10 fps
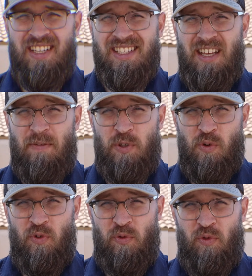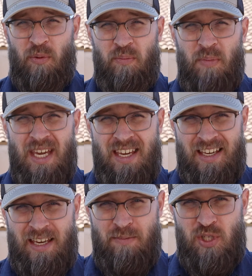that's left over from making
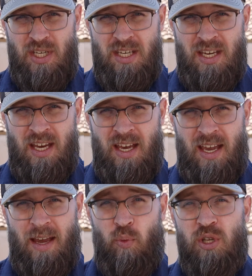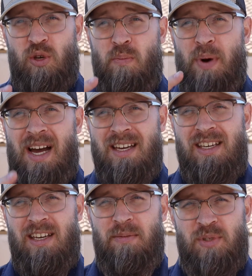kimchi. And when you buy
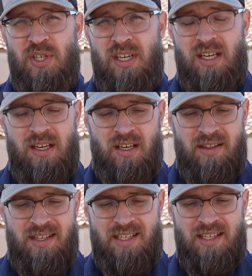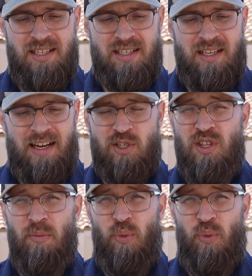kimchi, this is actually the